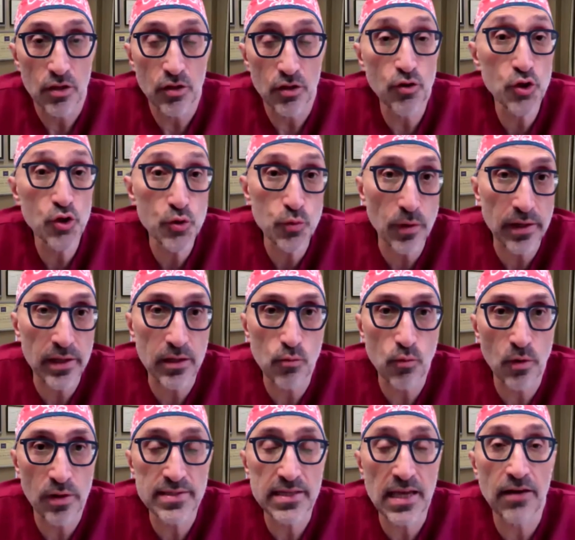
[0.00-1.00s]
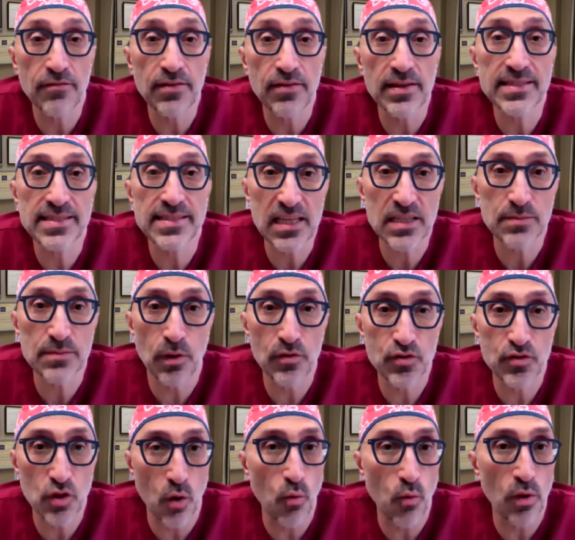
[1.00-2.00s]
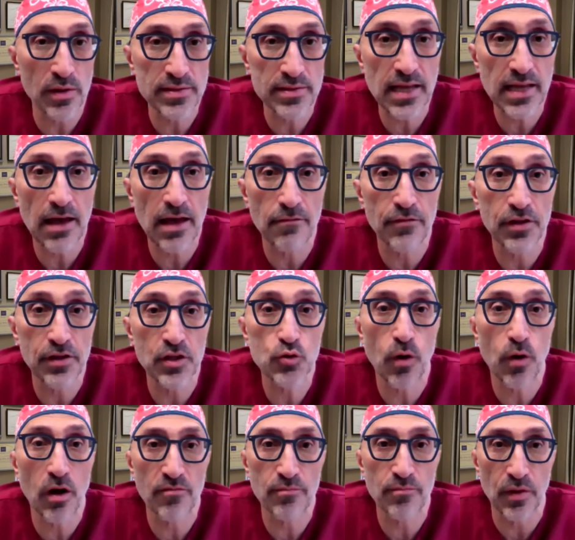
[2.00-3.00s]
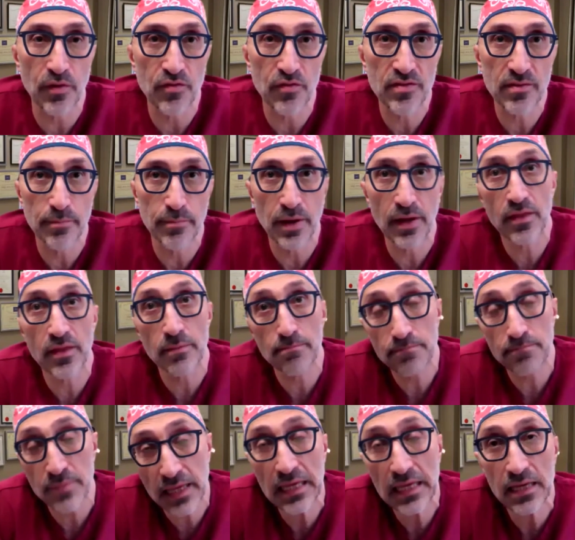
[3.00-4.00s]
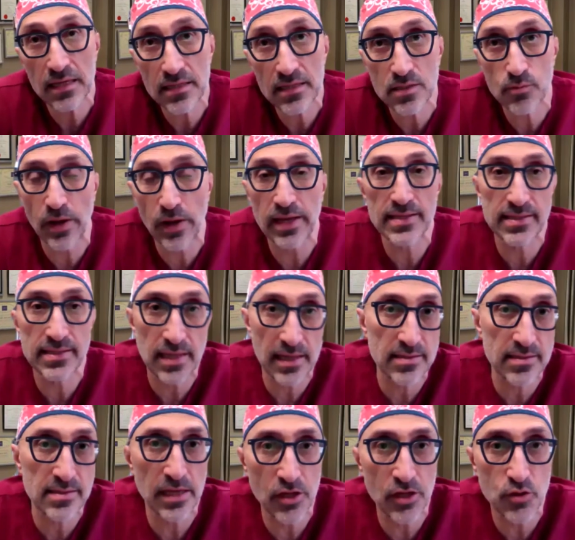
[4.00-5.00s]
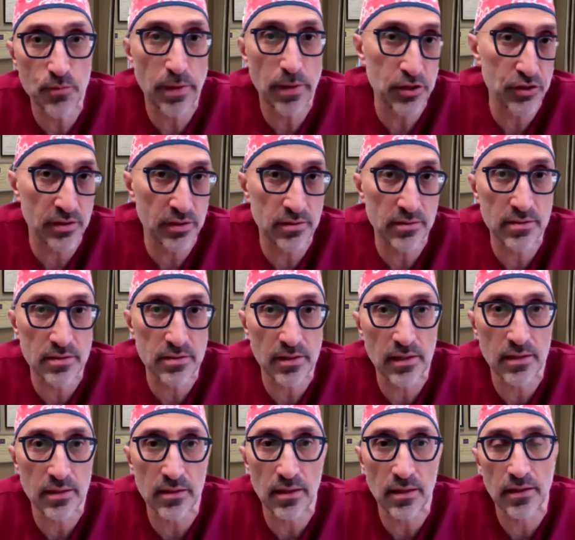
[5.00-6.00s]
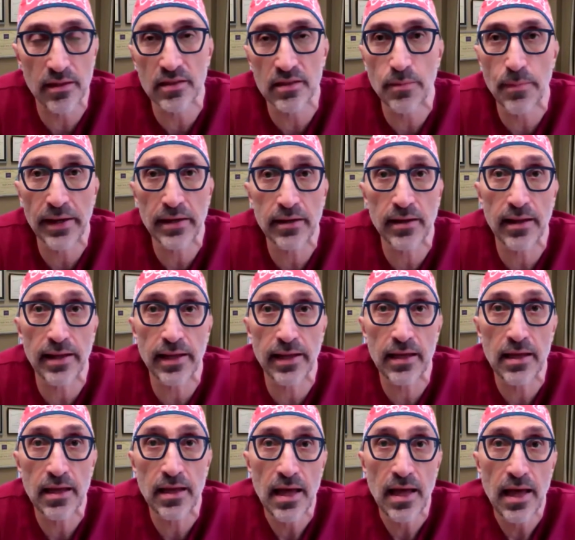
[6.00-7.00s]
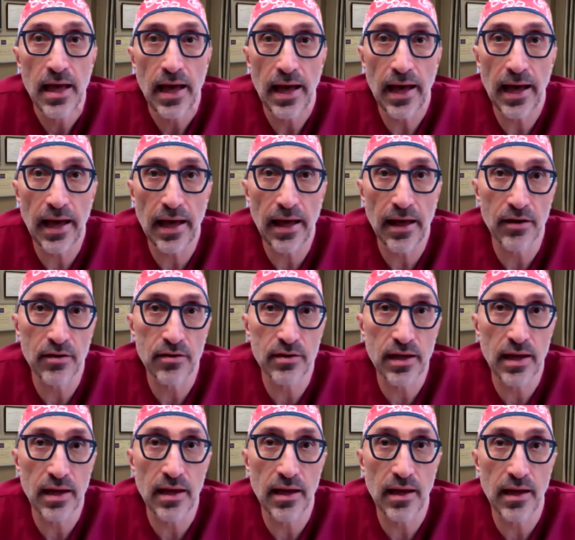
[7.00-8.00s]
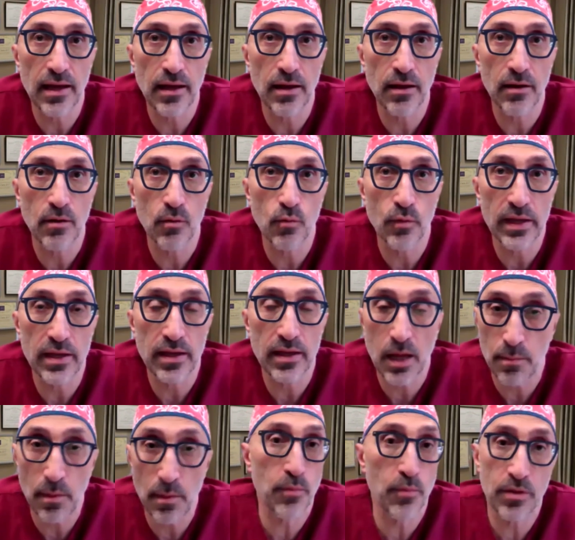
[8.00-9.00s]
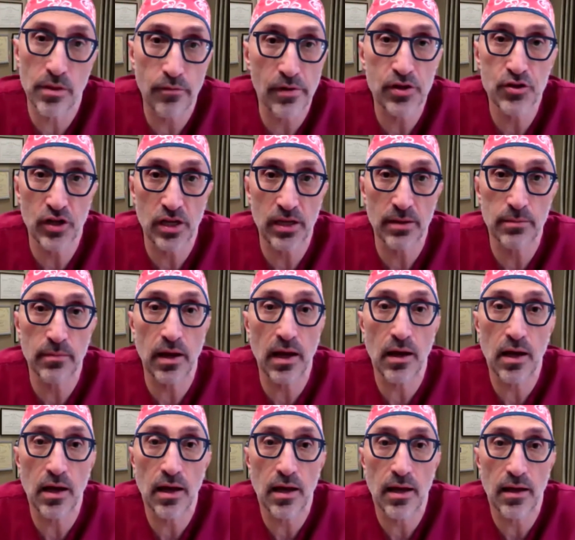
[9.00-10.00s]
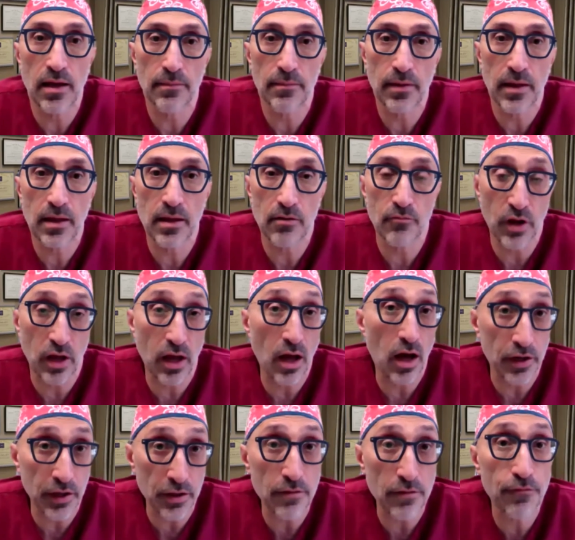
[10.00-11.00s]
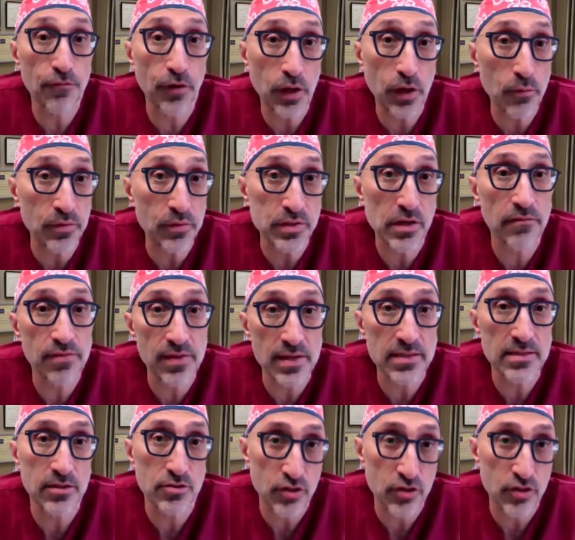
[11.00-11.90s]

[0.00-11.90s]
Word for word: usually once every six months or once every twelve months. But the key is we assess each patient independently and uh, we come up with a regime uh, regarding the frequency of these